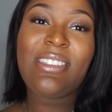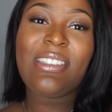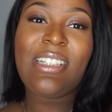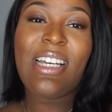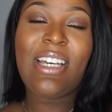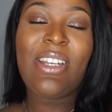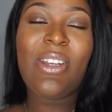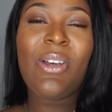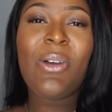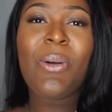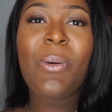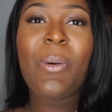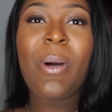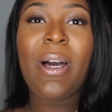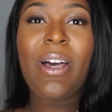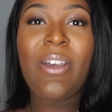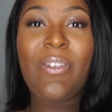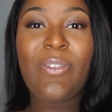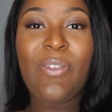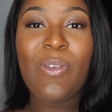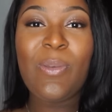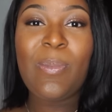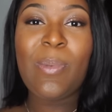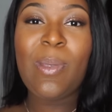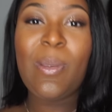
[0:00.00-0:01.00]
I know quite a
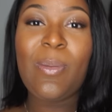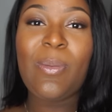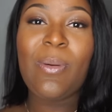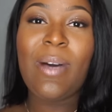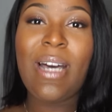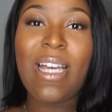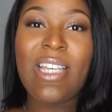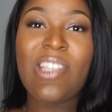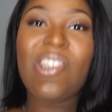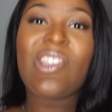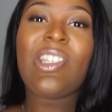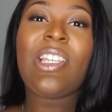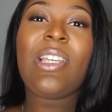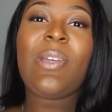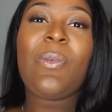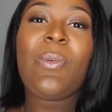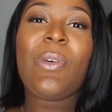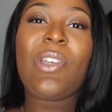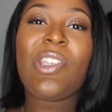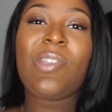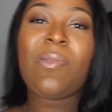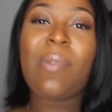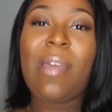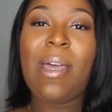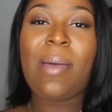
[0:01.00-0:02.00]
few people actually
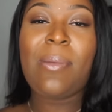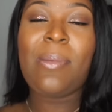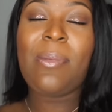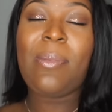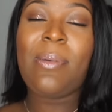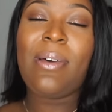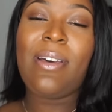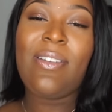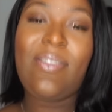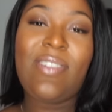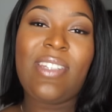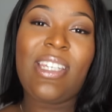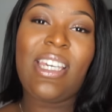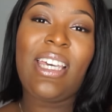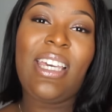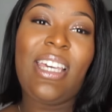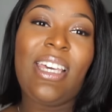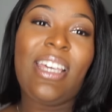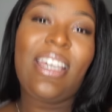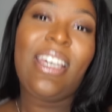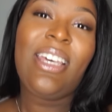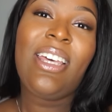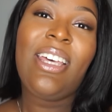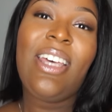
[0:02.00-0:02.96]
wish me happy birthday